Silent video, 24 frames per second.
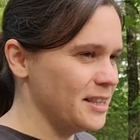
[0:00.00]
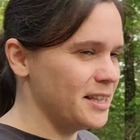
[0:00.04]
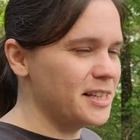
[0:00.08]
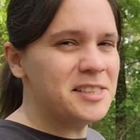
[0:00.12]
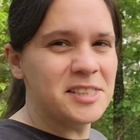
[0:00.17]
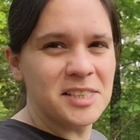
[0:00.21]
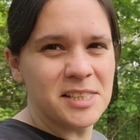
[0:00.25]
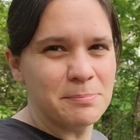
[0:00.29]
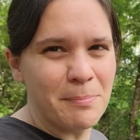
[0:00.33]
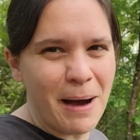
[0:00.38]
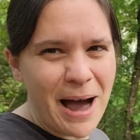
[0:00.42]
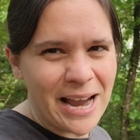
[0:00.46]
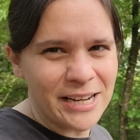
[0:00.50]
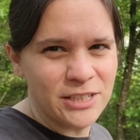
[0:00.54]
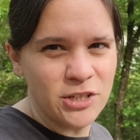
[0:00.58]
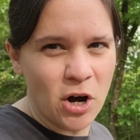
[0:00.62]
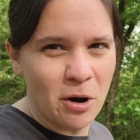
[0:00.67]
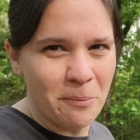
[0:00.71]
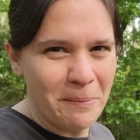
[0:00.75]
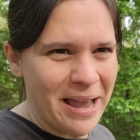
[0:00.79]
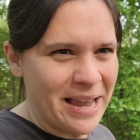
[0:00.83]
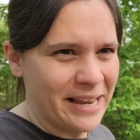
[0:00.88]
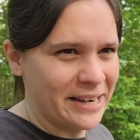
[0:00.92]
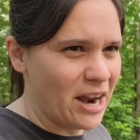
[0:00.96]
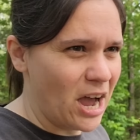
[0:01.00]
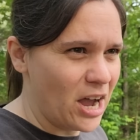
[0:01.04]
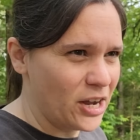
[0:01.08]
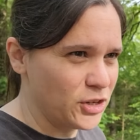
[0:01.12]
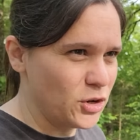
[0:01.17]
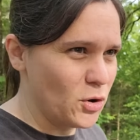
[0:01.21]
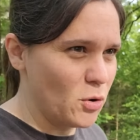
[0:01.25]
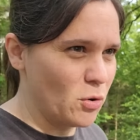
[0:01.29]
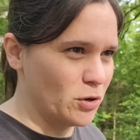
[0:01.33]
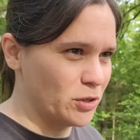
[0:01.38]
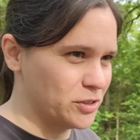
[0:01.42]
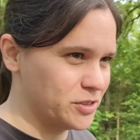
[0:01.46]
this is my domain,
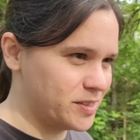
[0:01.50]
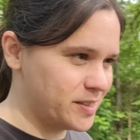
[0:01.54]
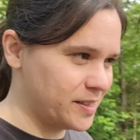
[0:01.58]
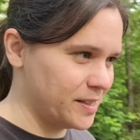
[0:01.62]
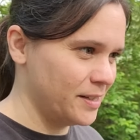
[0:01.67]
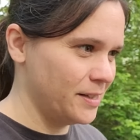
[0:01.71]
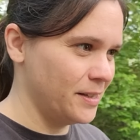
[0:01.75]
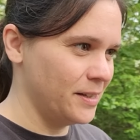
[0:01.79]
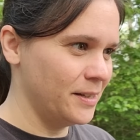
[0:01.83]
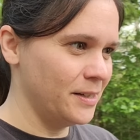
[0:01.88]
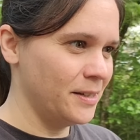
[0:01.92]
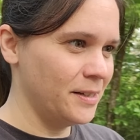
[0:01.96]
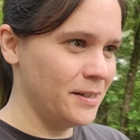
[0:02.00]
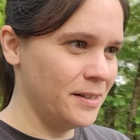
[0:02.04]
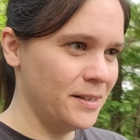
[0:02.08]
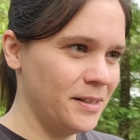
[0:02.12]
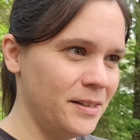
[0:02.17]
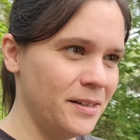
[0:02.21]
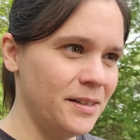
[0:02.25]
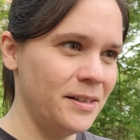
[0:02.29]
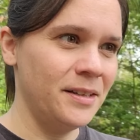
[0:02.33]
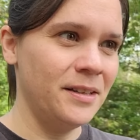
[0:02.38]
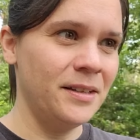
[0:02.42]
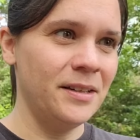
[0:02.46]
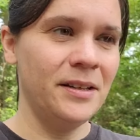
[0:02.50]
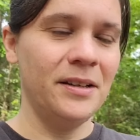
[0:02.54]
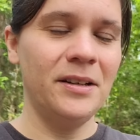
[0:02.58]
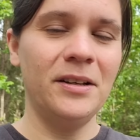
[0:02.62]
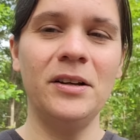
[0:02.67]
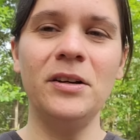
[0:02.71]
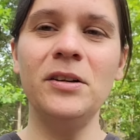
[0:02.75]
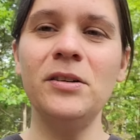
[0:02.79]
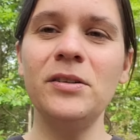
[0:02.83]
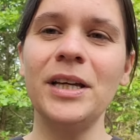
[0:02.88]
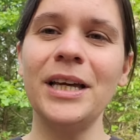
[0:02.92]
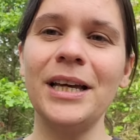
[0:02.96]
not yours.
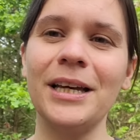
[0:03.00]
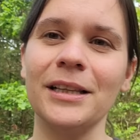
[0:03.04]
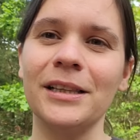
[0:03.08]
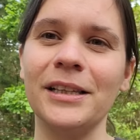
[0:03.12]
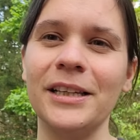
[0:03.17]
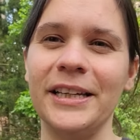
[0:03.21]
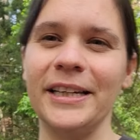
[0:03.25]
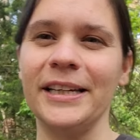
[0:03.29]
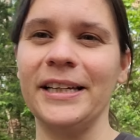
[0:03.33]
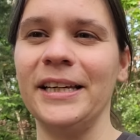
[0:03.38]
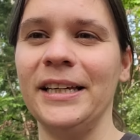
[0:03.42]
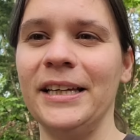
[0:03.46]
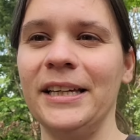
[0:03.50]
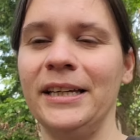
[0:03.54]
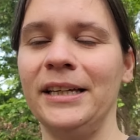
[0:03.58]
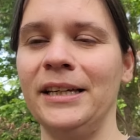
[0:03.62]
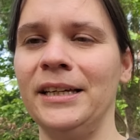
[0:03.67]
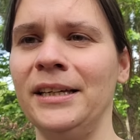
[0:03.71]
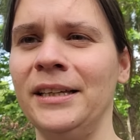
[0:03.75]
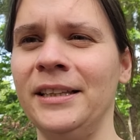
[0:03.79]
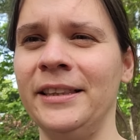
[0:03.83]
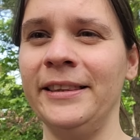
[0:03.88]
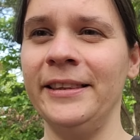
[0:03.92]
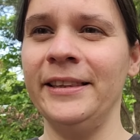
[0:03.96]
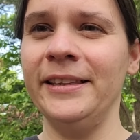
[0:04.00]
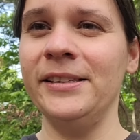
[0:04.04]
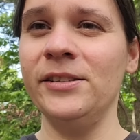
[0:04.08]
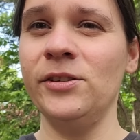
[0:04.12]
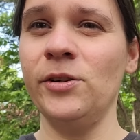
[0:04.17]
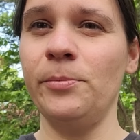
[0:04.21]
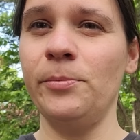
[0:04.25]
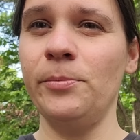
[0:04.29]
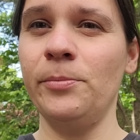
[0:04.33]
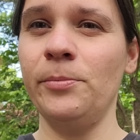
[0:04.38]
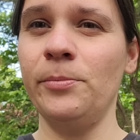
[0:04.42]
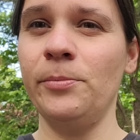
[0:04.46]
Oh yeah, look.
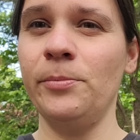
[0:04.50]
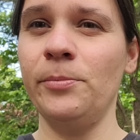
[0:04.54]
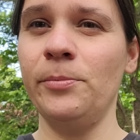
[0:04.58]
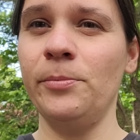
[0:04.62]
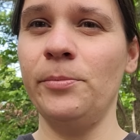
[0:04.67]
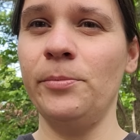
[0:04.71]
These are pretty.